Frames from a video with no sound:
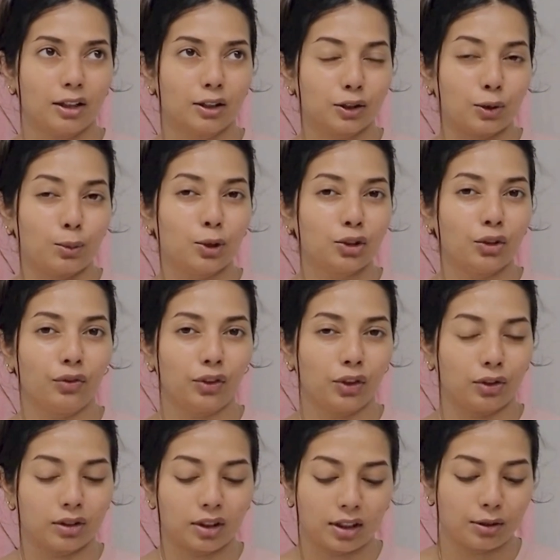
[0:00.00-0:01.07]
so much of
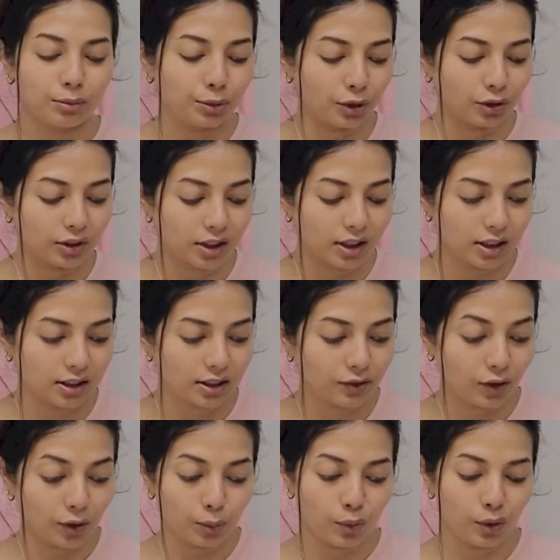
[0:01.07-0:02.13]
dirt and
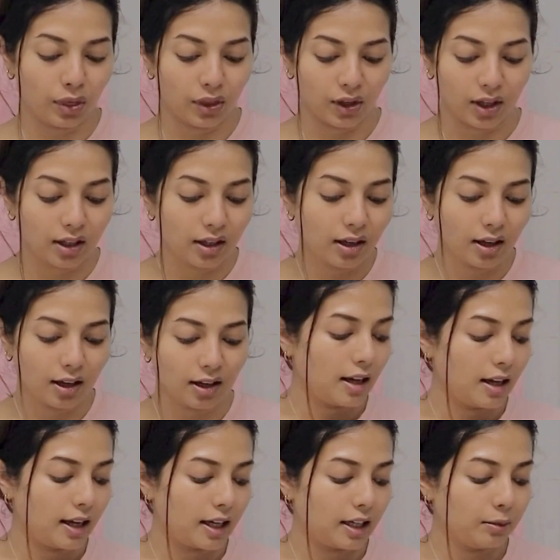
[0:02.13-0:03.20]
impurities from within.
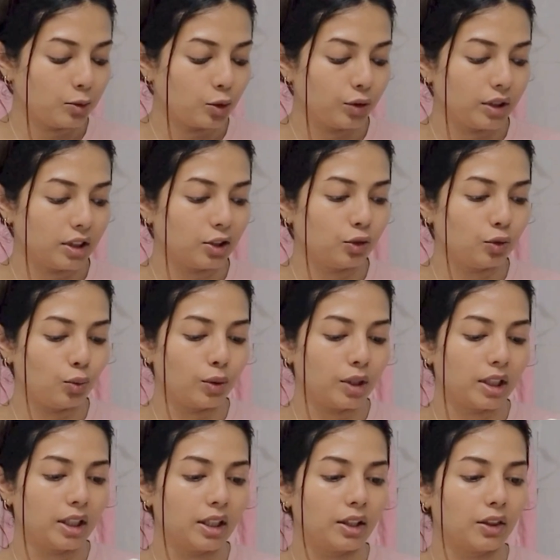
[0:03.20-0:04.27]
And I'm going in
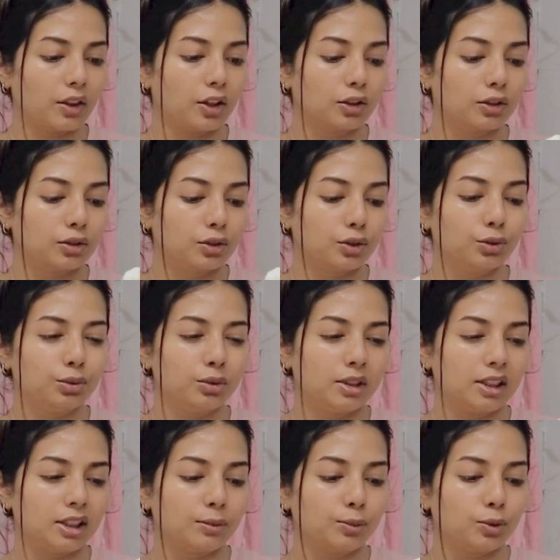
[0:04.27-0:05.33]
with 2
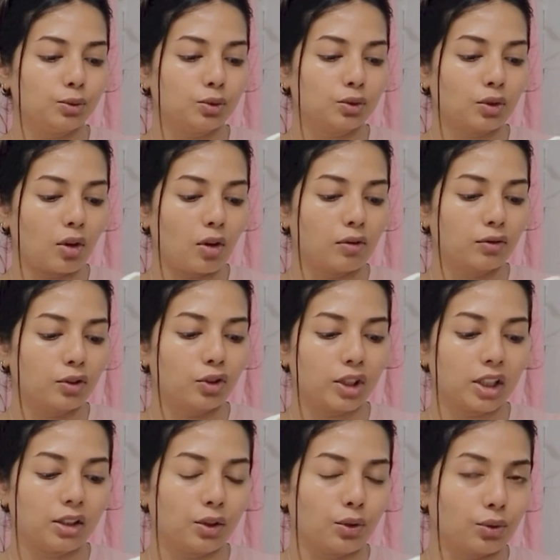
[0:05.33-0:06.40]
teaspoons of
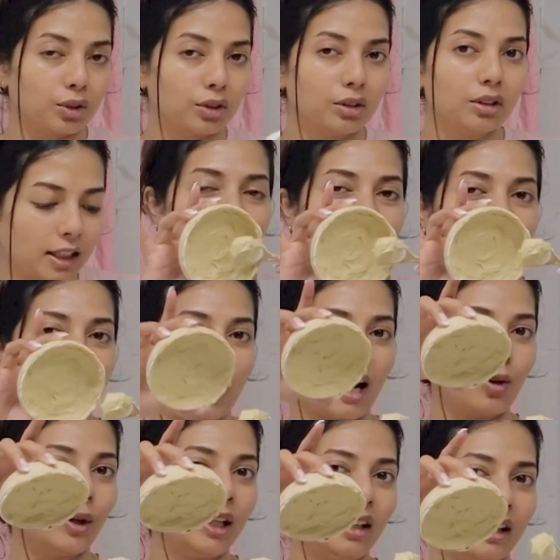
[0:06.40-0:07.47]
Greek yogurt. This is
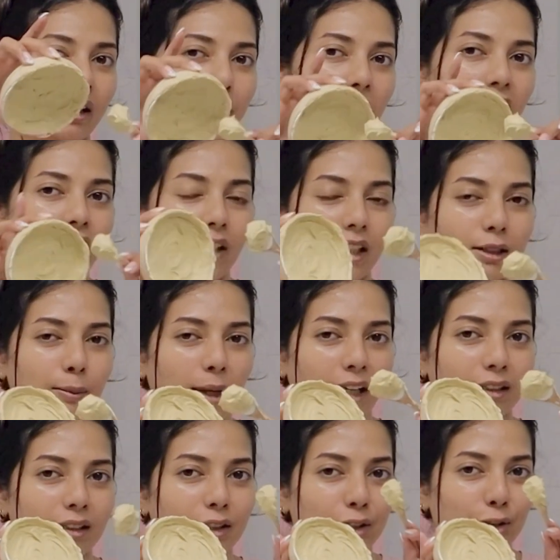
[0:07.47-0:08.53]
how I like my face
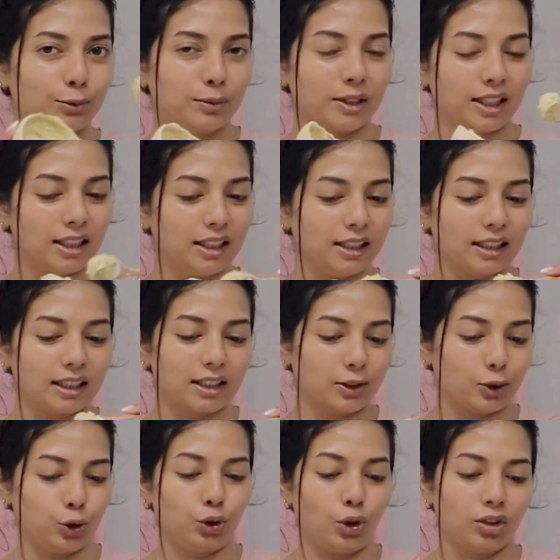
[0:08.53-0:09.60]
packs to be,
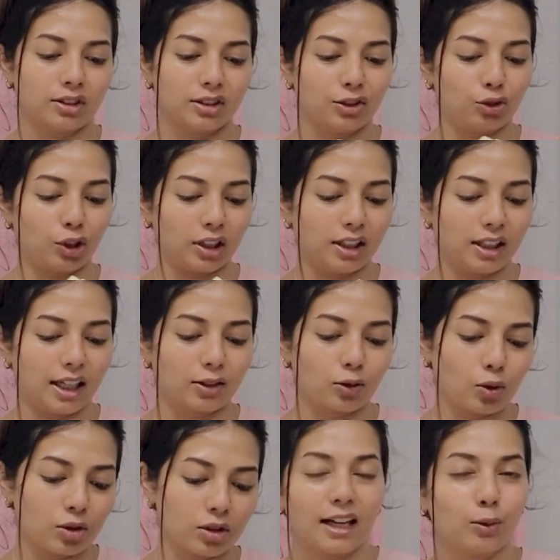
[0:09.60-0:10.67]
like not runny
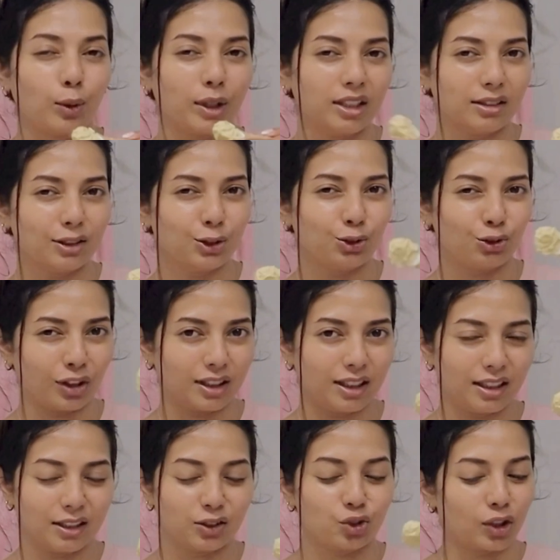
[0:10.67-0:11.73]
at all. And when it turns
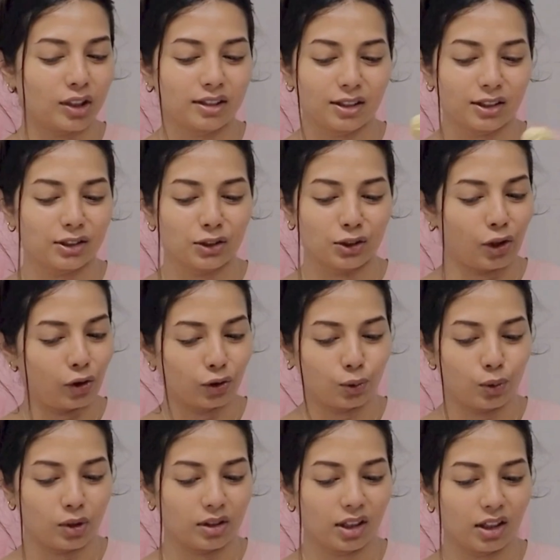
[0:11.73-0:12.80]
runny, it just does
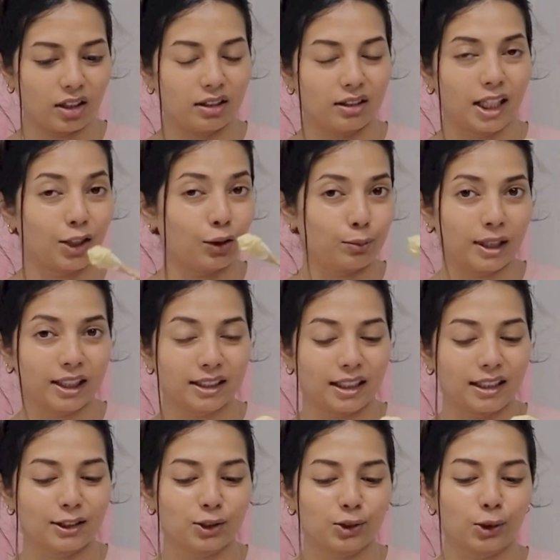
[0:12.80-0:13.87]
not work like on my
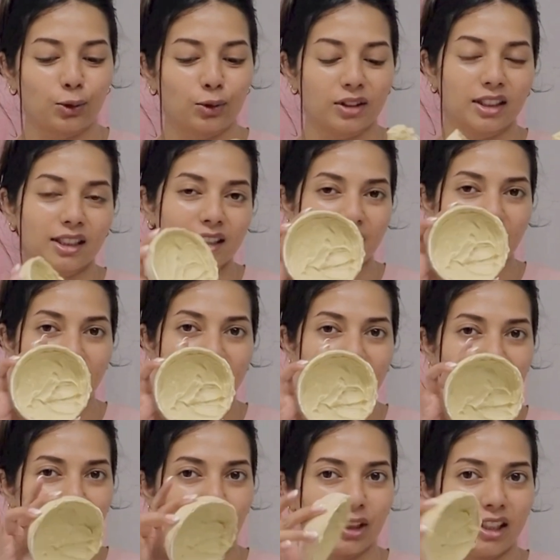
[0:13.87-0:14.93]
skin. So this
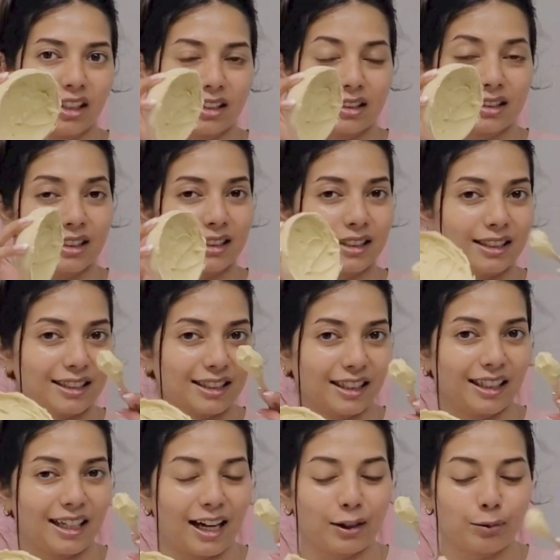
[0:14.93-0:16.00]
is literally the
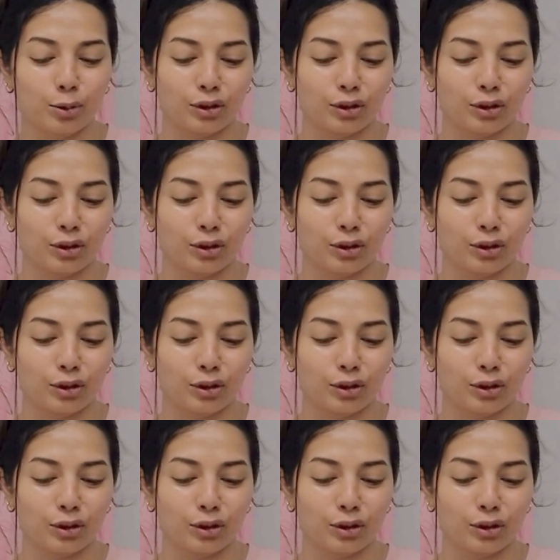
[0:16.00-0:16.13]
consistency I